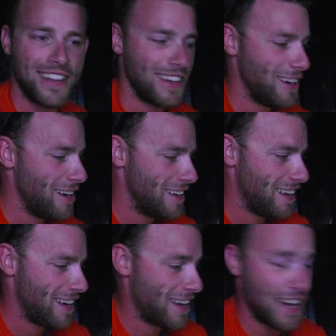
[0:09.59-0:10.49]
Alright,
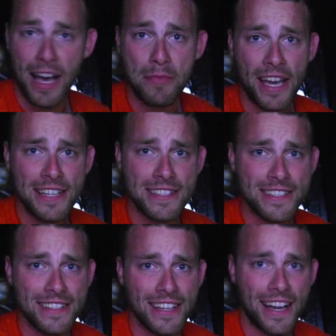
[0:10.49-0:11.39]
I'm
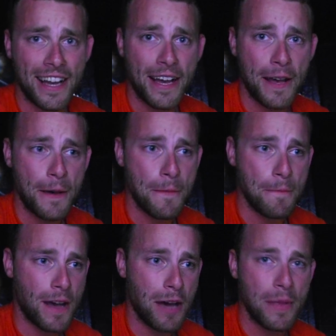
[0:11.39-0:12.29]
Kees.
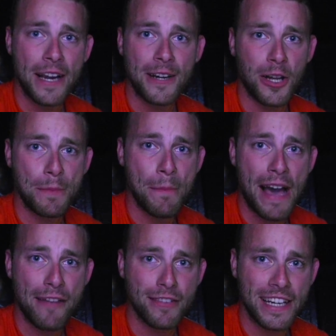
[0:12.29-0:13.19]
I'm here on
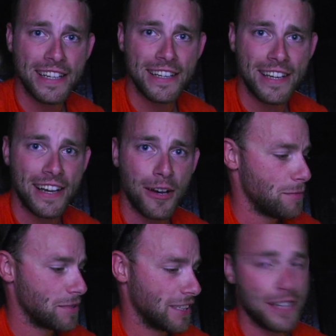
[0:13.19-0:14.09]
Maverick.
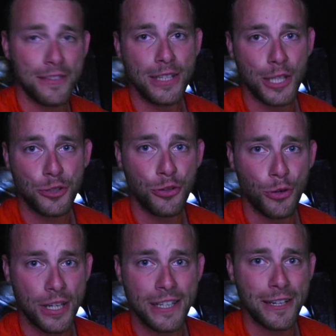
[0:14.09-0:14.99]
I'm just going to give you a little
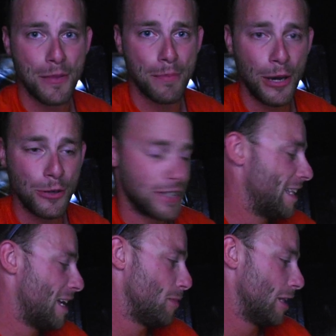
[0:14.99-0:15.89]
tour of the
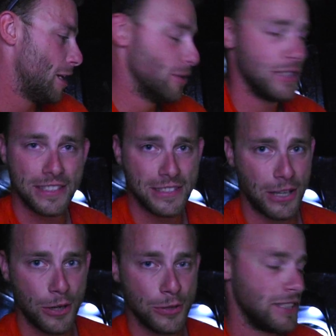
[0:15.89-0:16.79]
boat down below.
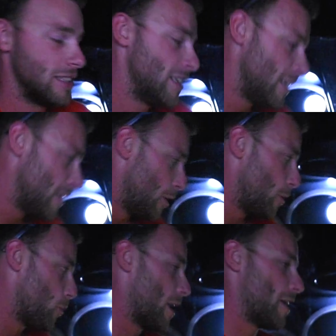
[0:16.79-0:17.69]
So,
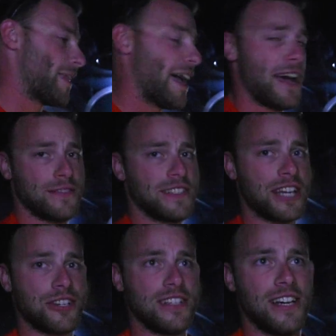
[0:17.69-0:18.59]
we're here in the aft
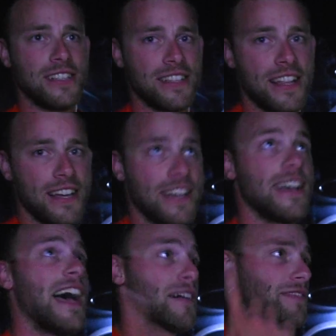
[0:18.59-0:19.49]
section, under the
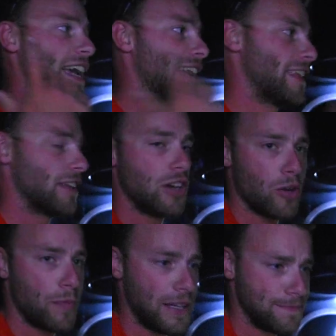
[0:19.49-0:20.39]
aft deck in the
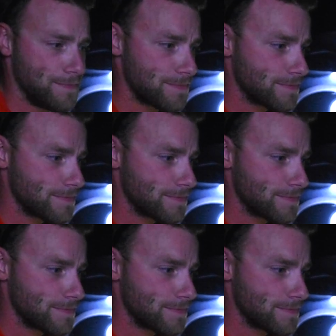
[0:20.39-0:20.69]
cockpit.